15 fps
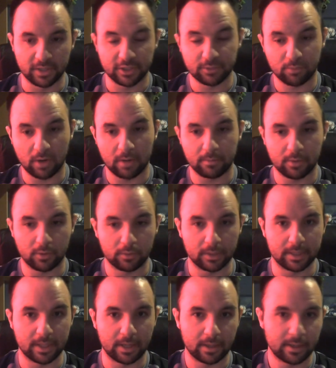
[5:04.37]
Sprite Purely
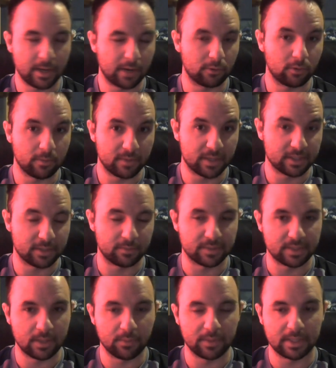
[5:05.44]
deck, not only because I
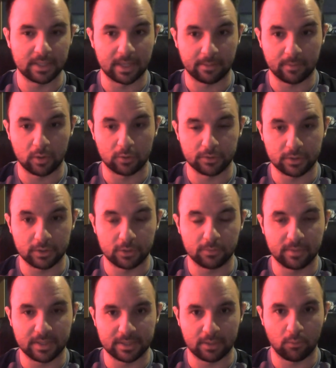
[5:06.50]
was done with the deck, but also too
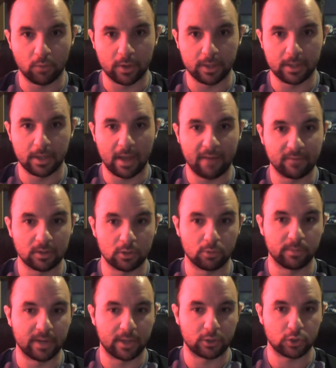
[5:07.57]
because I wanted to have a little
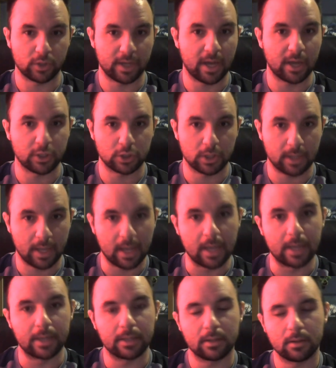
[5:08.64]
bit extra cash on hand.